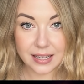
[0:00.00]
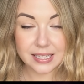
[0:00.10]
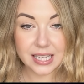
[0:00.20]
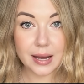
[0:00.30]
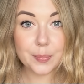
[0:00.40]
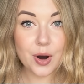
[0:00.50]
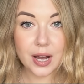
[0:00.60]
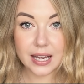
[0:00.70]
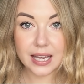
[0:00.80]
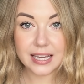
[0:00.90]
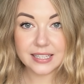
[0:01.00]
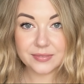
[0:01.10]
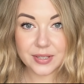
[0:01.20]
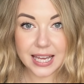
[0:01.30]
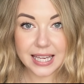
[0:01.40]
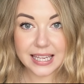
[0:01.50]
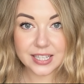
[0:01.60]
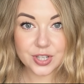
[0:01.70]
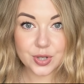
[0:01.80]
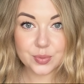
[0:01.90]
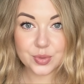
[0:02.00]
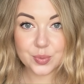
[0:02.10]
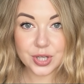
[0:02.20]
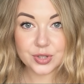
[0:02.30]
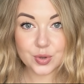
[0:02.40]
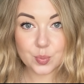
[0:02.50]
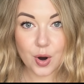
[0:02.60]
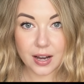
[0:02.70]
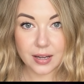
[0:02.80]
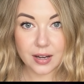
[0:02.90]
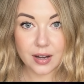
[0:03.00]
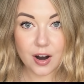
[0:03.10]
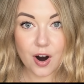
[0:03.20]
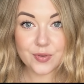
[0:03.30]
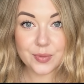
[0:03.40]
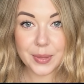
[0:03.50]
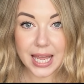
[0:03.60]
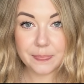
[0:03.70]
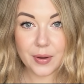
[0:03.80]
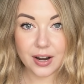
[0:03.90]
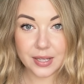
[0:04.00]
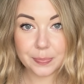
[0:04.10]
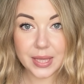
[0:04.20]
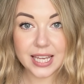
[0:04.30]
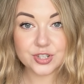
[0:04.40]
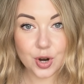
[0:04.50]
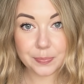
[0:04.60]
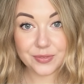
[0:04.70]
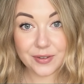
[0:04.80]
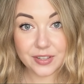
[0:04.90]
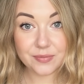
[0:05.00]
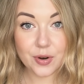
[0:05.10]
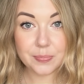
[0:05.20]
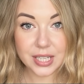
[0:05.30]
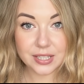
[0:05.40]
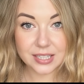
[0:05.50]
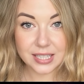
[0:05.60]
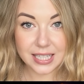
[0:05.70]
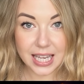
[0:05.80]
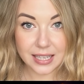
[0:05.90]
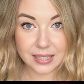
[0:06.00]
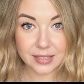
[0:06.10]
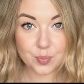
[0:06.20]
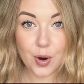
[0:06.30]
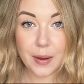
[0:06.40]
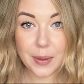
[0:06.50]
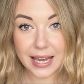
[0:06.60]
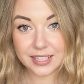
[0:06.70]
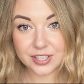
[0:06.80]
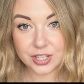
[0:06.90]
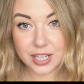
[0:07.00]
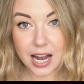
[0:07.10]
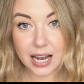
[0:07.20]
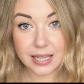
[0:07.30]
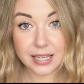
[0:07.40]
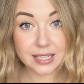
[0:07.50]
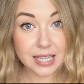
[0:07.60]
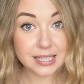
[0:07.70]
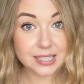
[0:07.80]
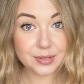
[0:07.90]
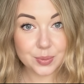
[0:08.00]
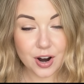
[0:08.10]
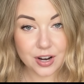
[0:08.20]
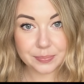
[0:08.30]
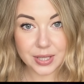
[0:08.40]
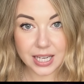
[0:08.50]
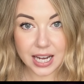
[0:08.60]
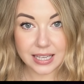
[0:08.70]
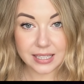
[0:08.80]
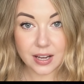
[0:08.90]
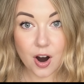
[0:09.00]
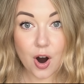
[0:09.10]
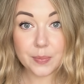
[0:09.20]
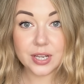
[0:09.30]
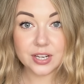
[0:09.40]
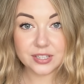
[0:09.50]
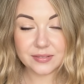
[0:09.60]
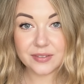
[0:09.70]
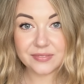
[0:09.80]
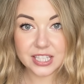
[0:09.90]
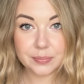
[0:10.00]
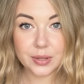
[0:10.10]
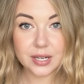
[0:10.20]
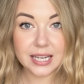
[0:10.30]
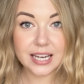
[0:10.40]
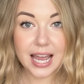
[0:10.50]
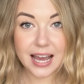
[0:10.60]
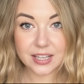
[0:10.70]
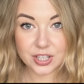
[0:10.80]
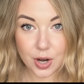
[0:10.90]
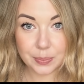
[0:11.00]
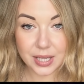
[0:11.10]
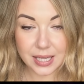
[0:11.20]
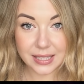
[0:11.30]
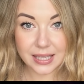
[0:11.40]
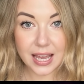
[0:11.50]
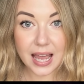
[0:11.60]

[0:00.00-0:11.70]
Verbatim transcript: Singapore Airlines Flight SQ321, over Myanmar, the plane dropped 54 meters in seconds. One passenger died. Dozens were hospitalized, all because of invisible clear air turbulence.